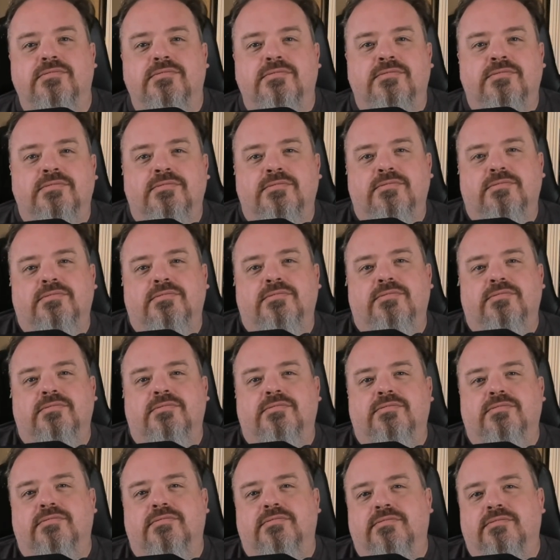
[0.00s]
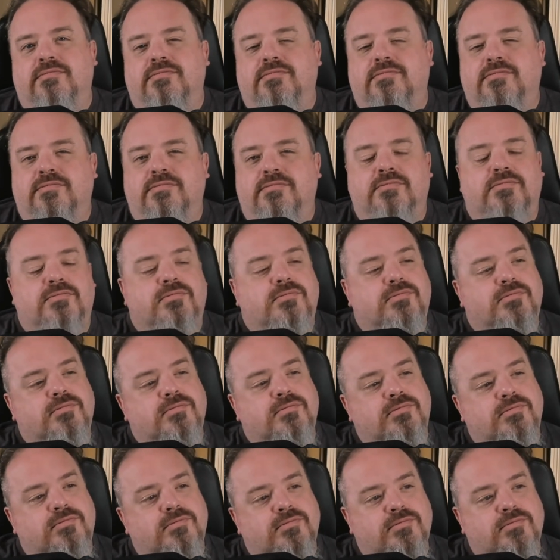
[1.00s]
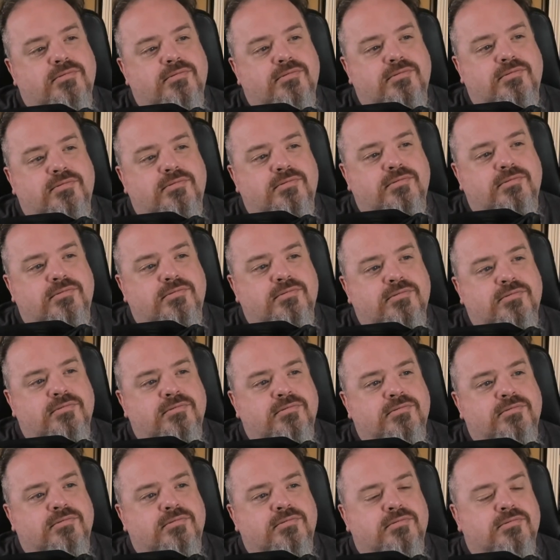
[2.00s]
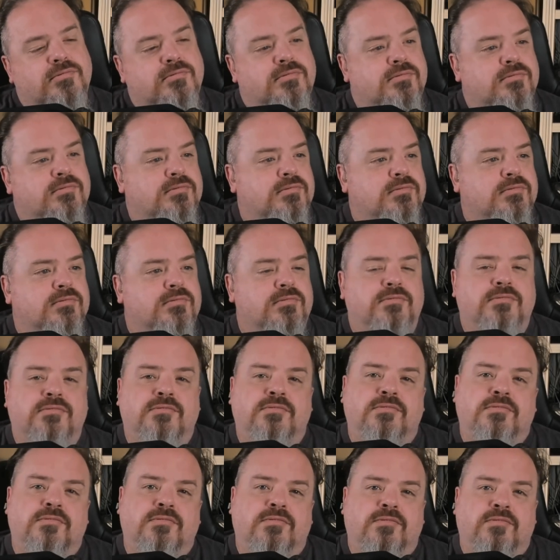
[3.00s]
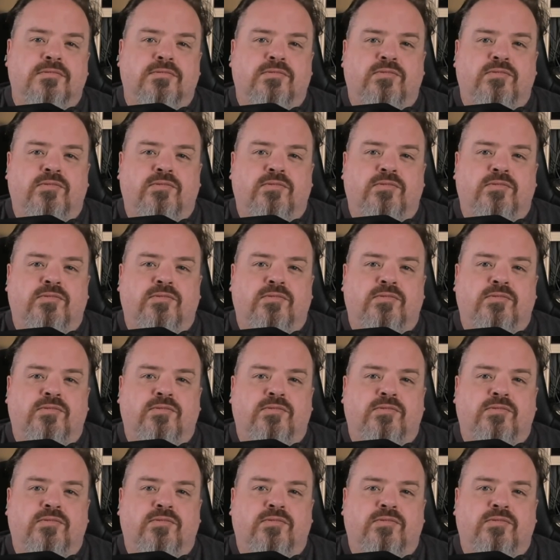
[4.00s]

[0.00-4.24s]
(not speaking)